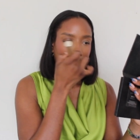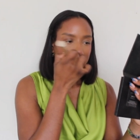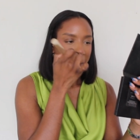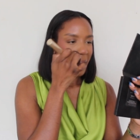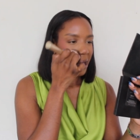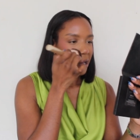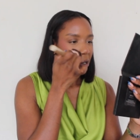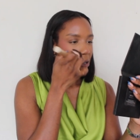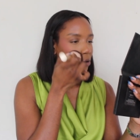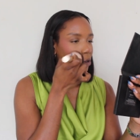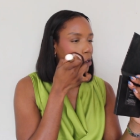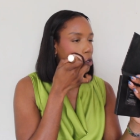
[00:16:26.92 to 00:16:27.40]
I
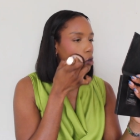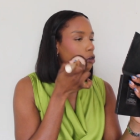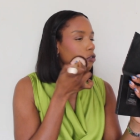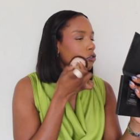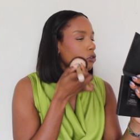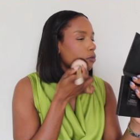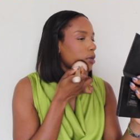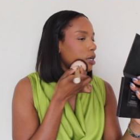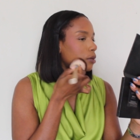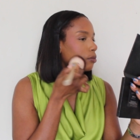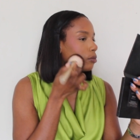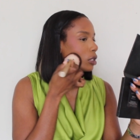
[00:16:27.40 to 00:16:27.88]
don't go over
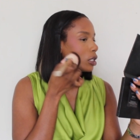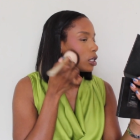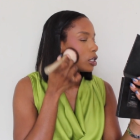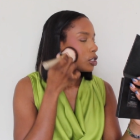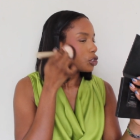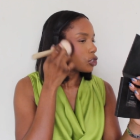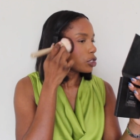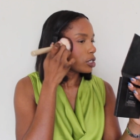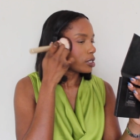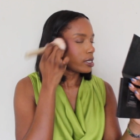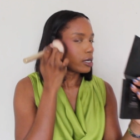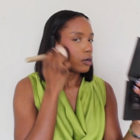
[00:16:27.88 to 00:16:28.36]
my
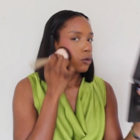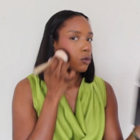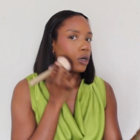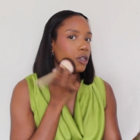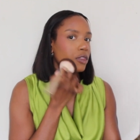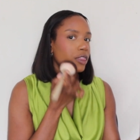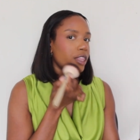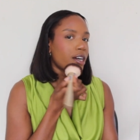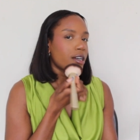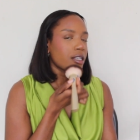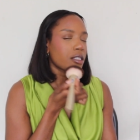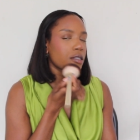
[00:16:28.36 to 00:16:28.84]
blush because I want
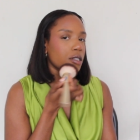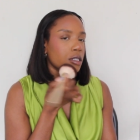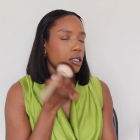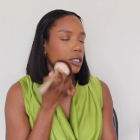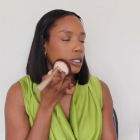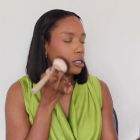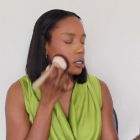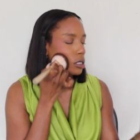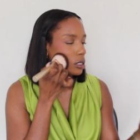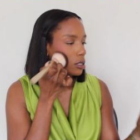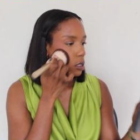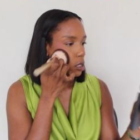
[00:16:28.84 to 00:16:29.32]
that to look
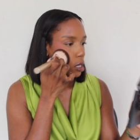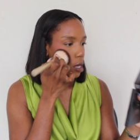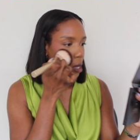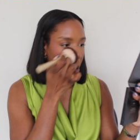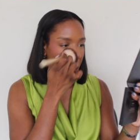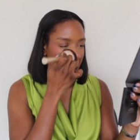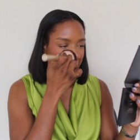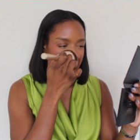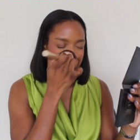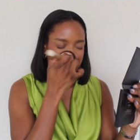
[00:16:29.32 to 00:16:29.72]
the same,